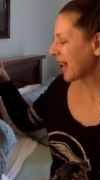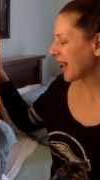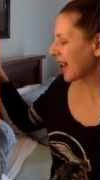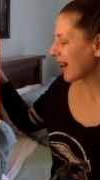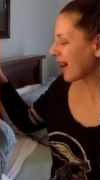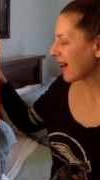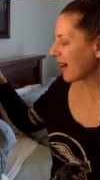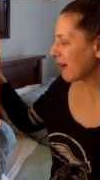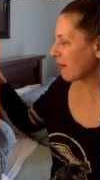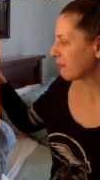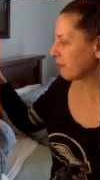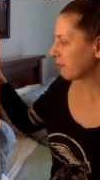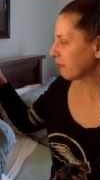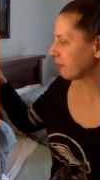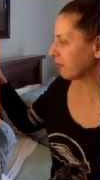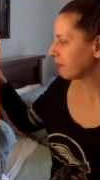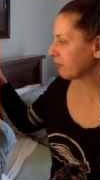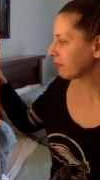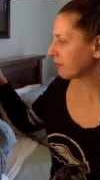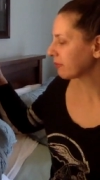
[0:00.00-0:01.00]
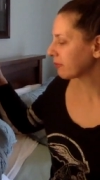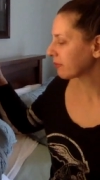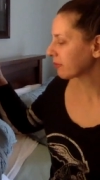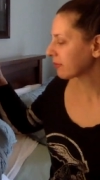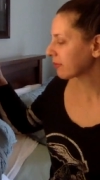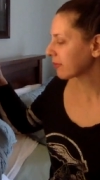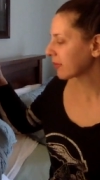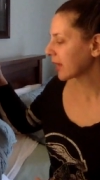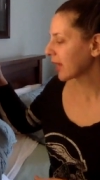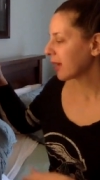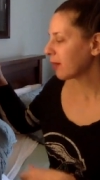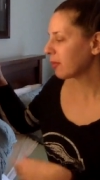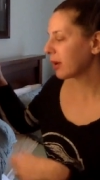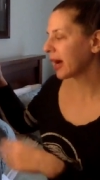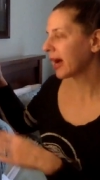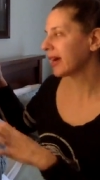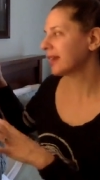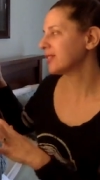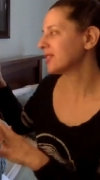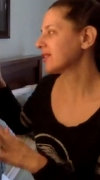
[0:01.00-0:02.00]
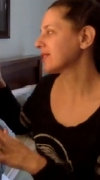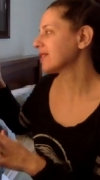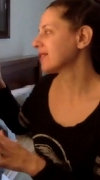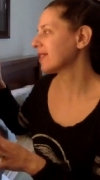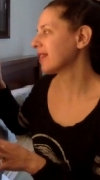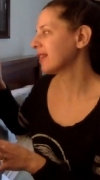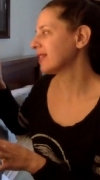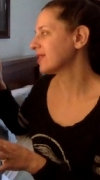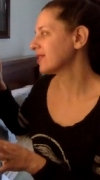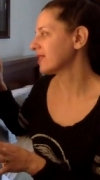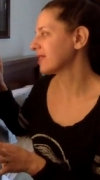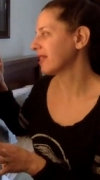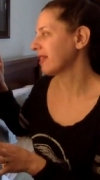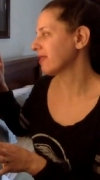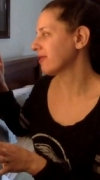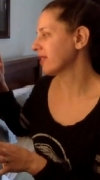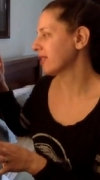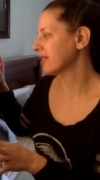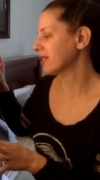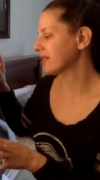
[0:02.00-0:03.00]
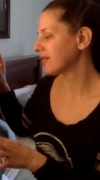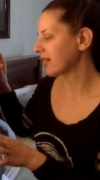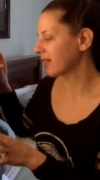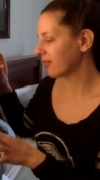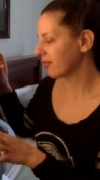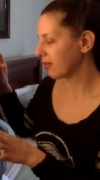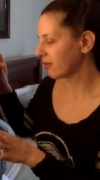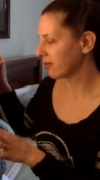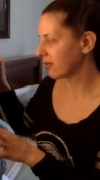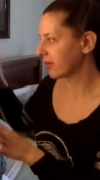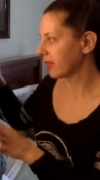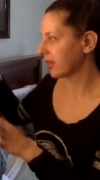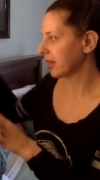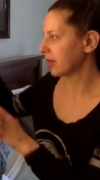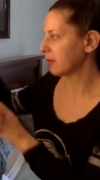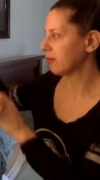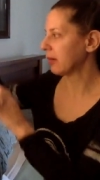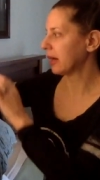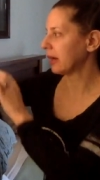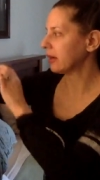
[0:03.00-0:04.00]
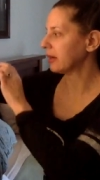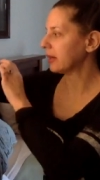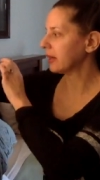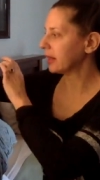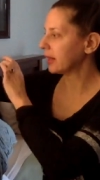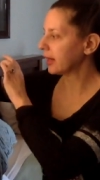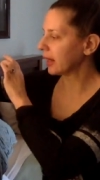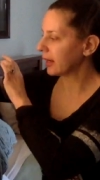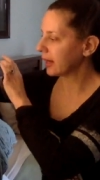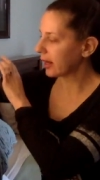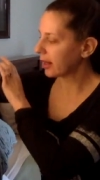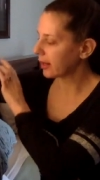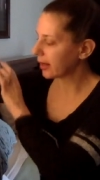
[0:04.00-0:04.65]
um, but I just love this. I love everything about it, and